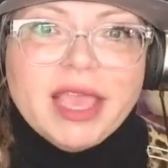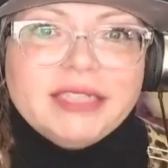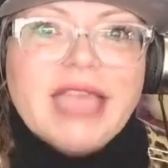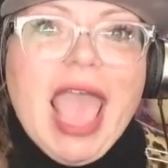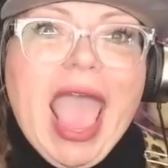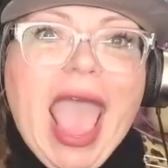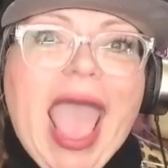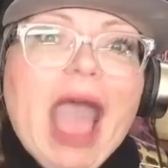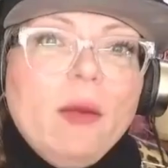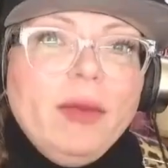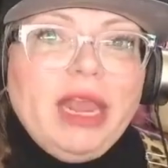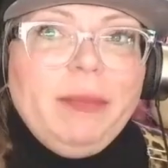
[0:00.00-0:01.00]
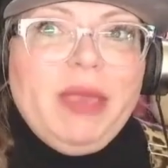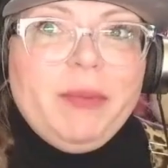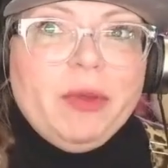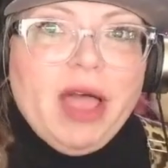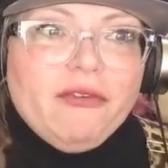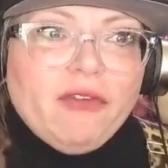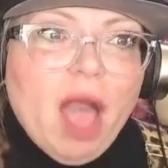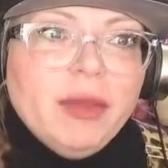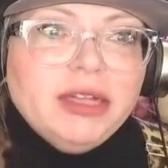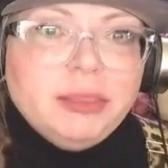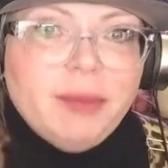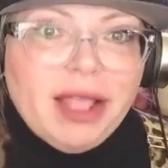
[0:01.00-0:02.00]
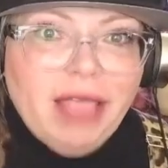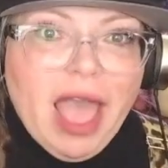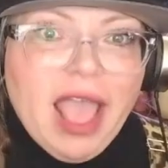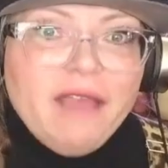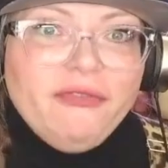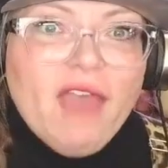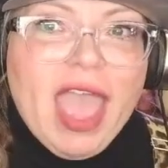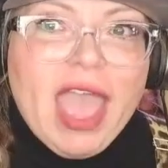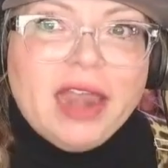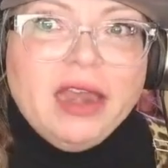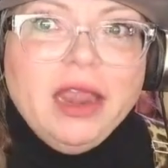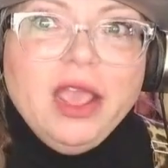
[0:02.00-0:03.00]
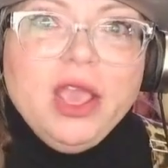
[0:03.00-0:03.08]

is how many people have come into my life, and